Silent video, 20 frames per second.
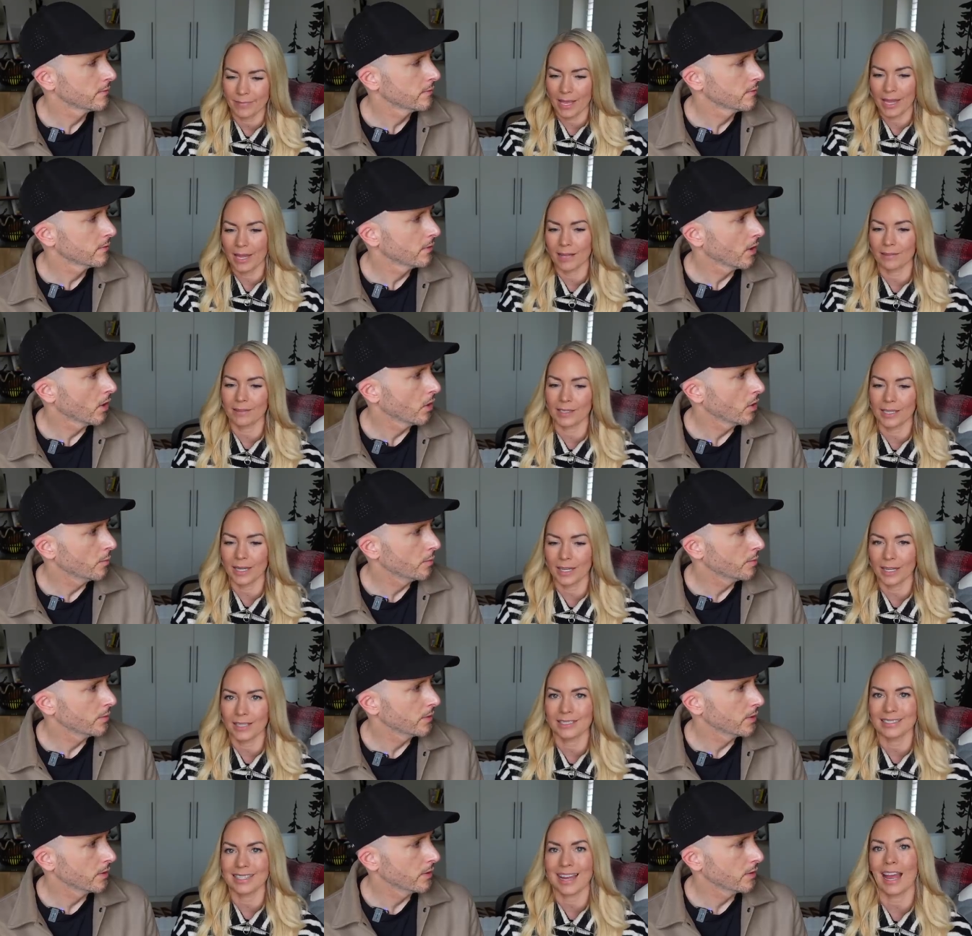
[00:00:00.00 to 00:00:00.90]

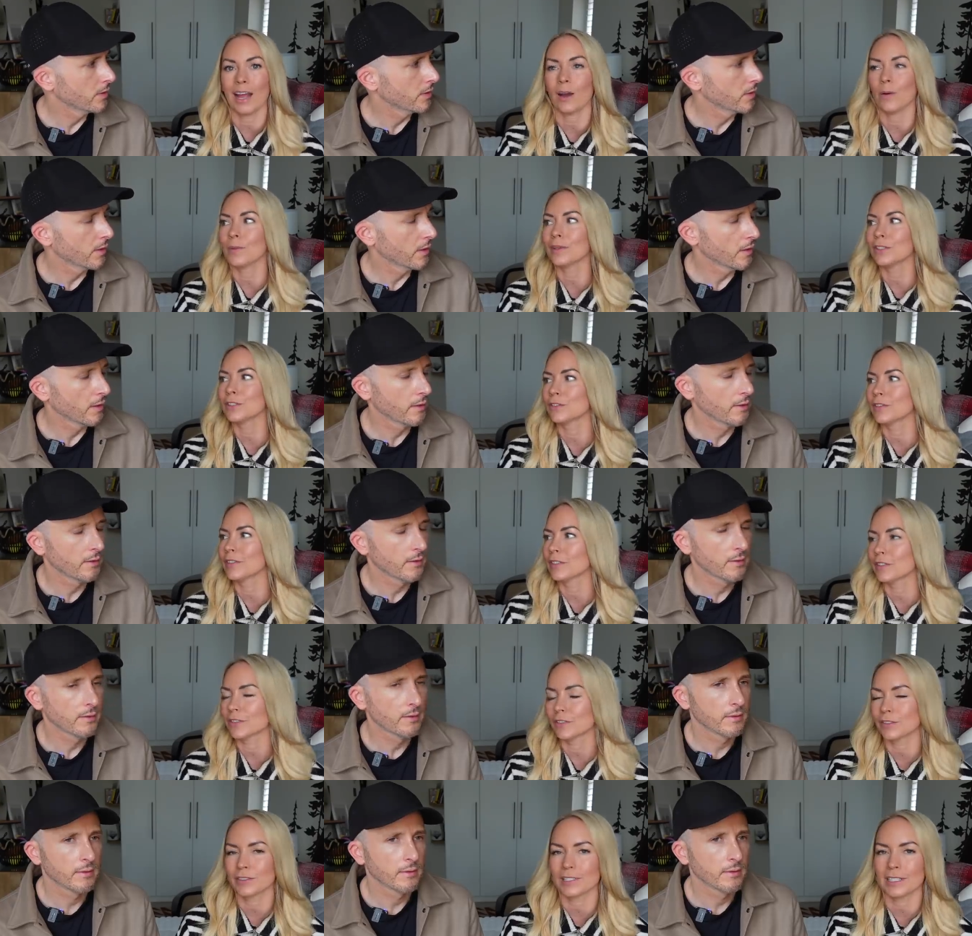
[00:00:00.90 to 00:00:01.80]
Speaker 1: area Open, now, yeah. which
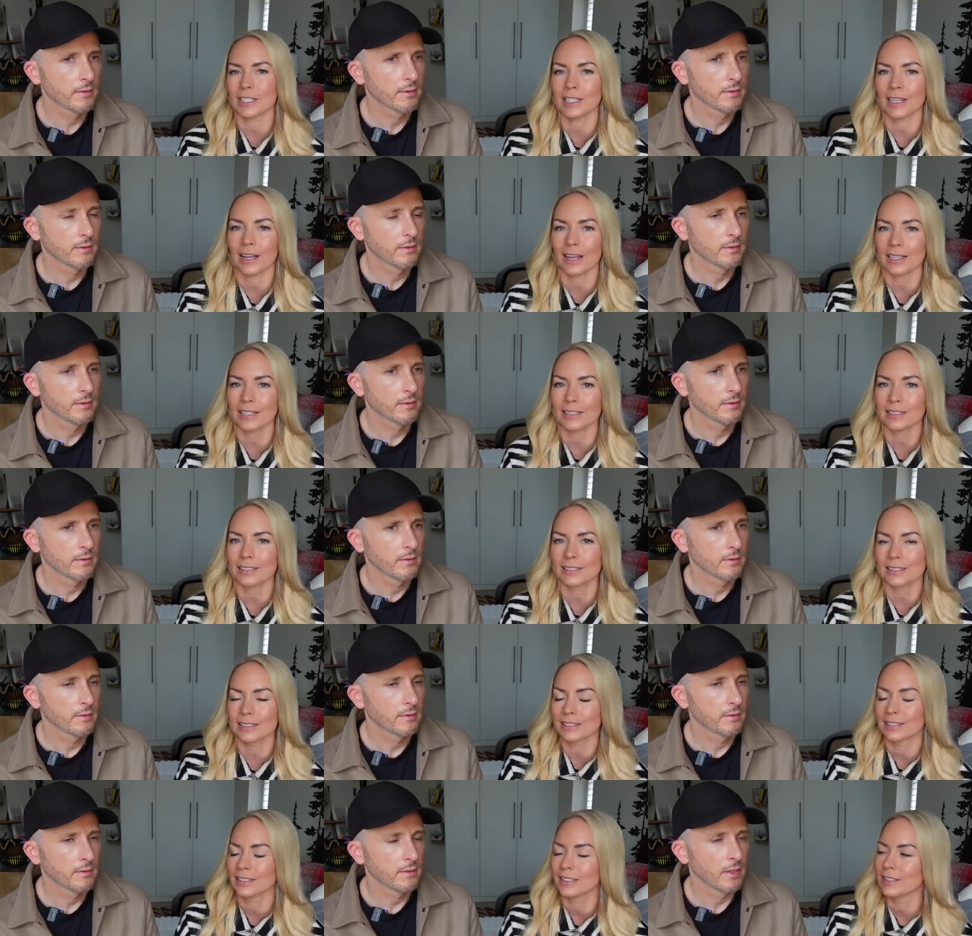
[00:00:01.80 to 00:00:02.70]
feels really
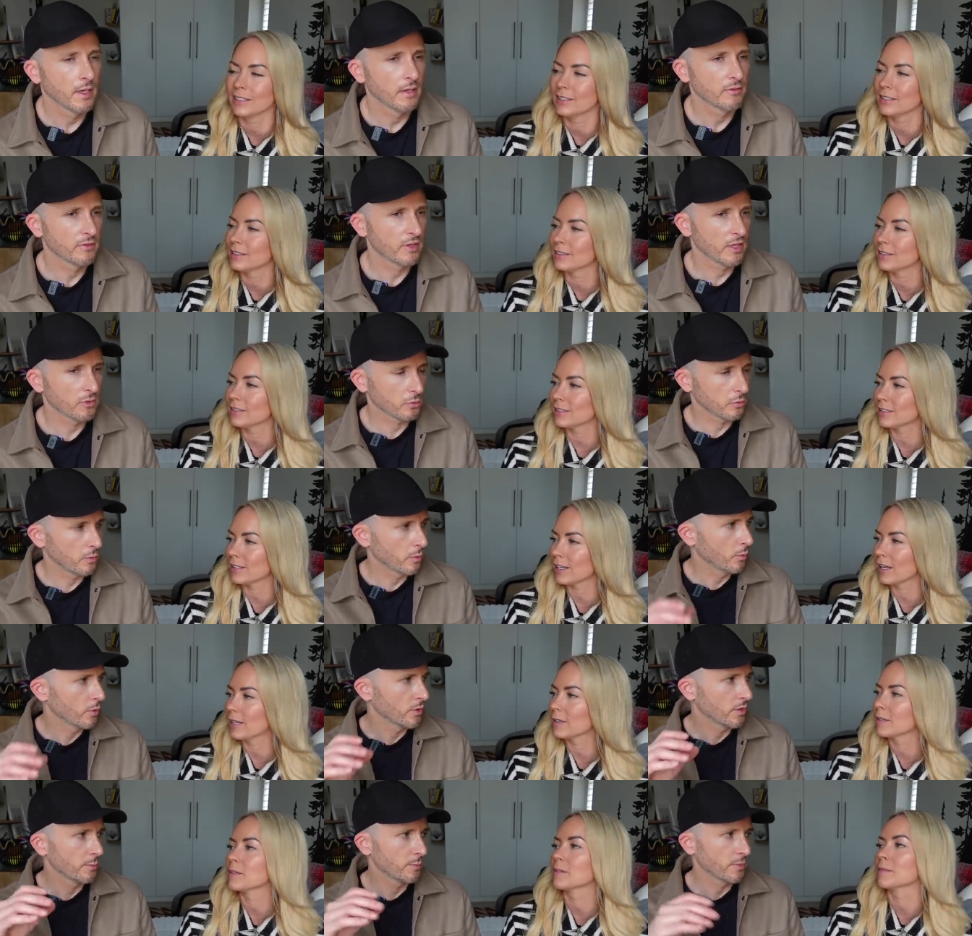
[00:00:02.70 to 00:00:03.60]
nice.
Speaker 2: Yeah, so that's okay. what
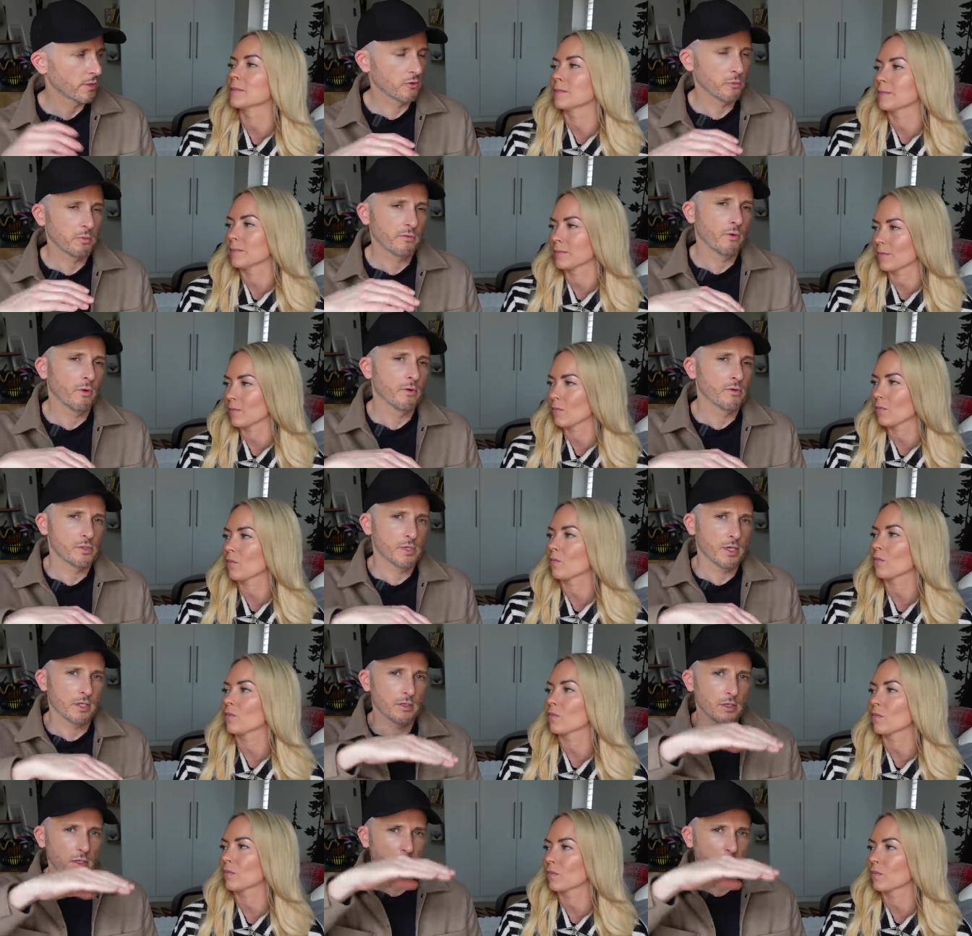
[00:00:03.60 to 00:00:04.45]
we wanted, because before she had